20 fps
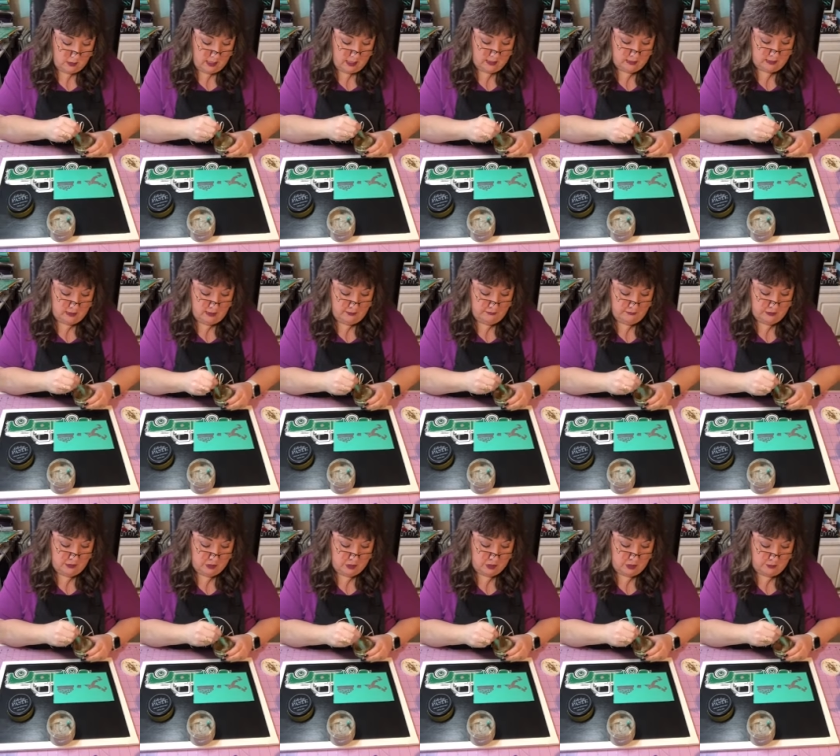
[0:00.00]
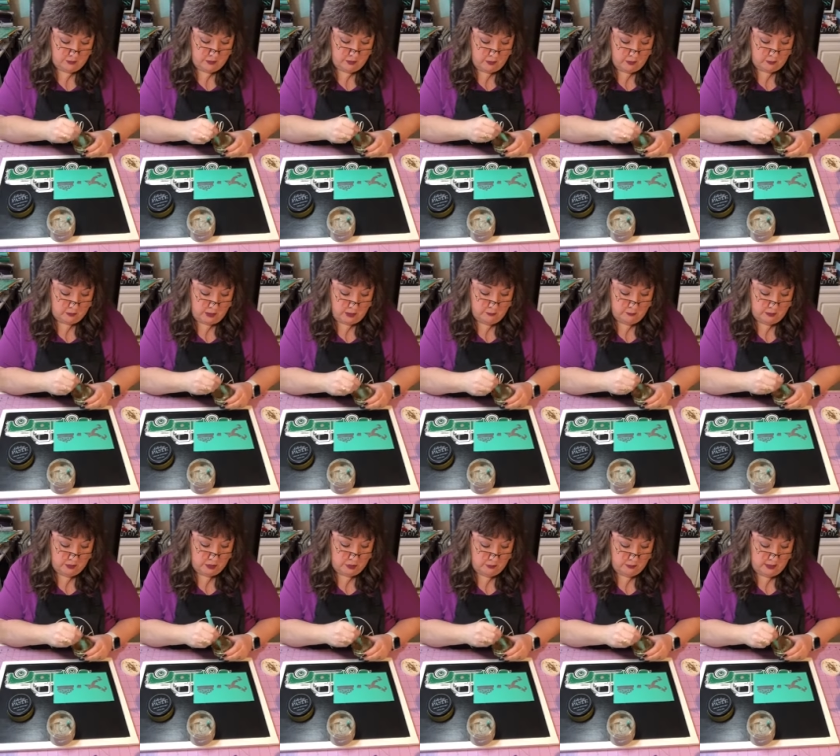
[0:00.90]
I love this shimmer gold. I
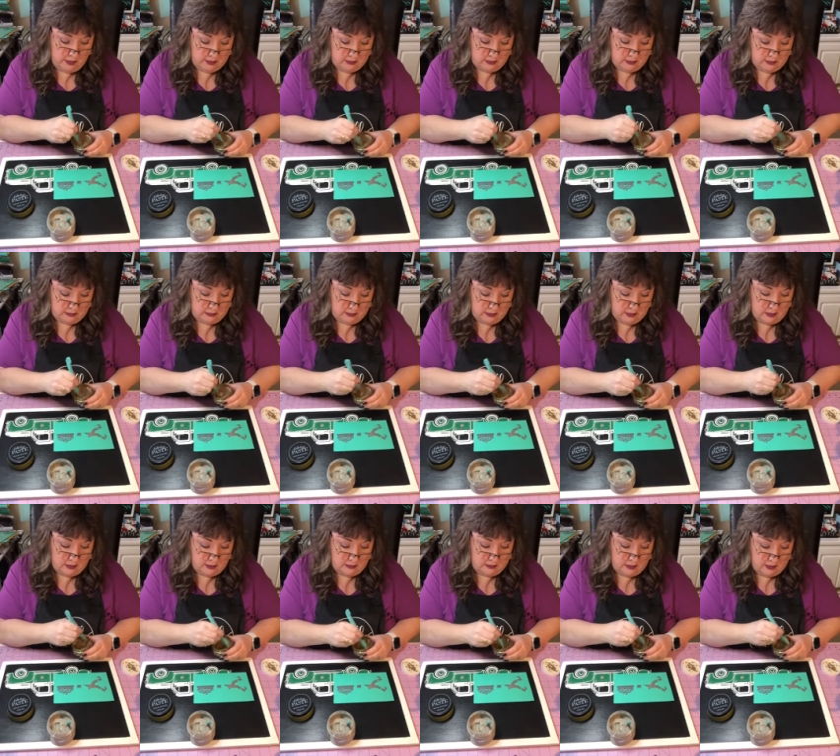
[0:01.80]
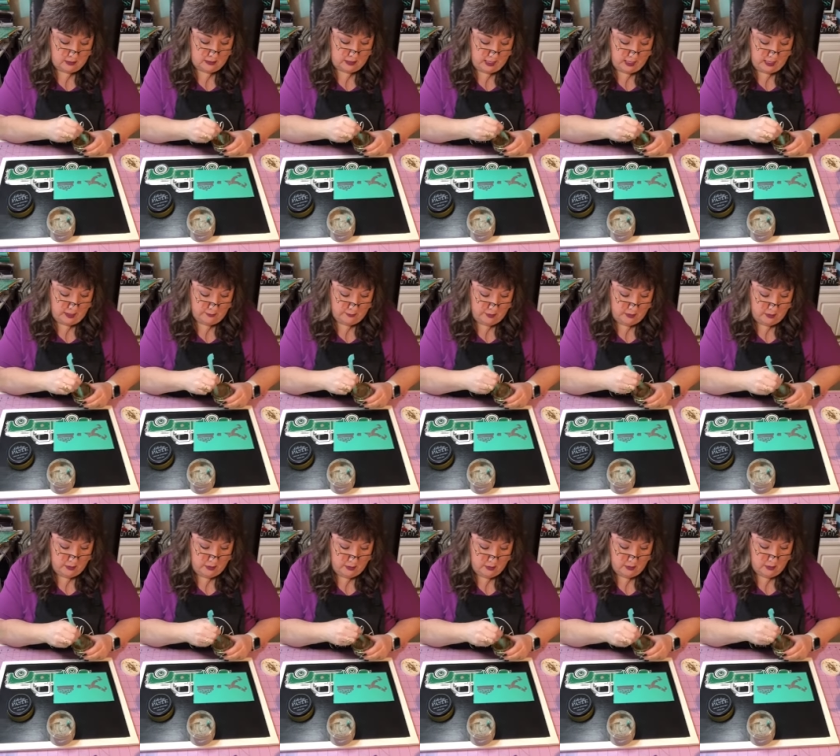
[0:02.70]
wish you guys could see this on
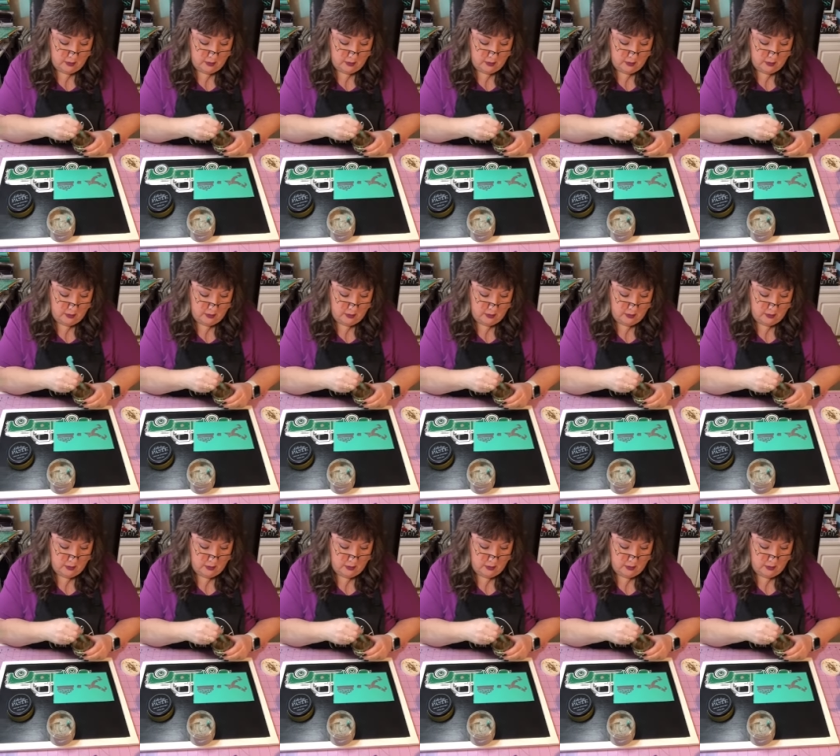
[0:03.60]
camera.